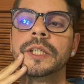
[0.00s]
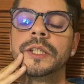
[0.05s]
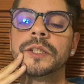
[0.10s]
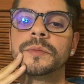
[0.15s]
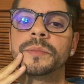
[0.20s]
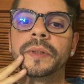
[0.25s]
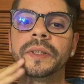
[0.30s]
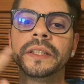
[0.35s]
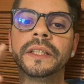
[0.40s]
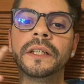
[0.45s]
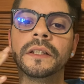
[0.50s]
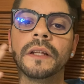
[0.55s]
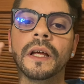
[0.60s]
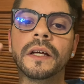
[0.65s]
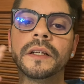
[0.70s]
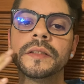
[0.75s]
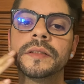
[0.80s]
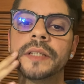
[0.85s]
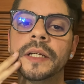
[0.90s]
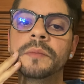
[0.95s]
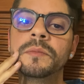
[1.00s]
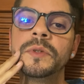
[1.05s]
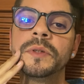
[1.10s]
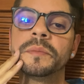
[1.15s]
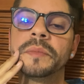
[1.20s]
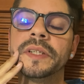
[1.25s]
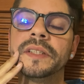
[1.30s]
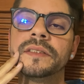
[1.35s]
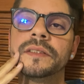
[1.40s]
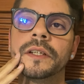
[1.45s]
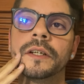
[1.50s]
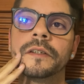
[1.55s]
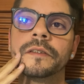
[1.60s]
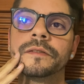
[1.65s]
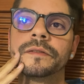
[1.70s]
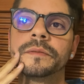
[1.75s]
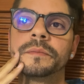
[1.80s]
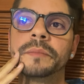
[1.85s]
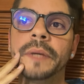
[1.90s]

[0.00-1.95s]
spending a lot of time with myself,